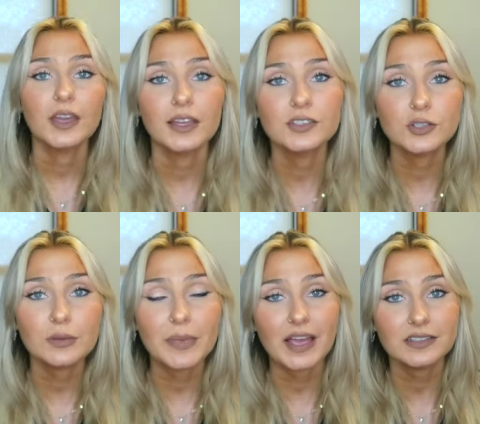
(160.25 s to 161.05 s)
and so
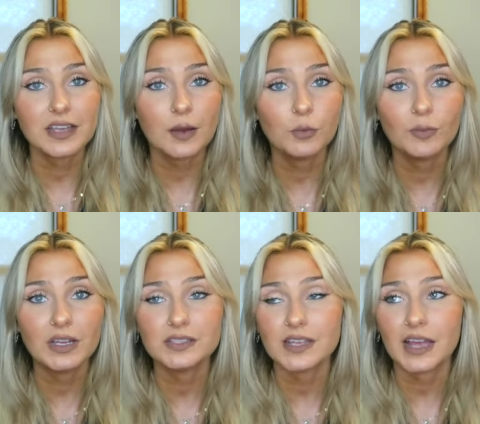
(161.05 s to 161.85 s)
the past couple
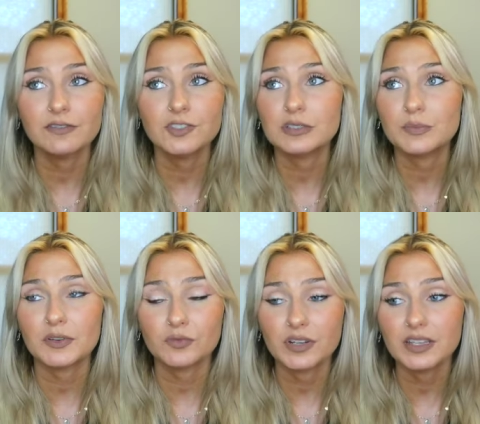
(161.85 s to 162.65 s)
months i've just
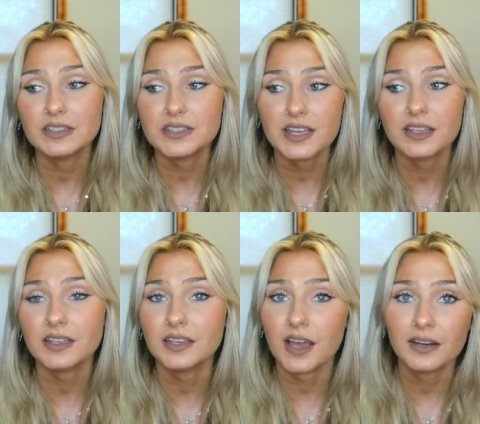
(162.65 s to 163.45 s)
been really
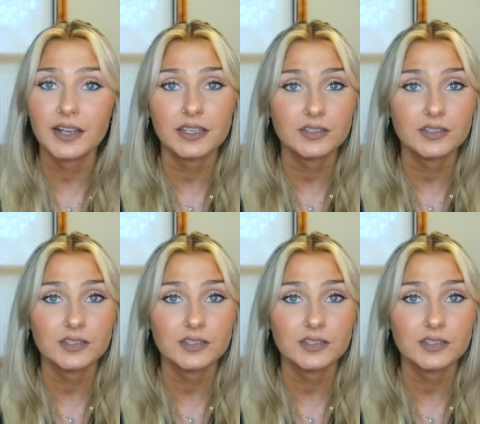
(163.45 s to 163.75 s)
taking god at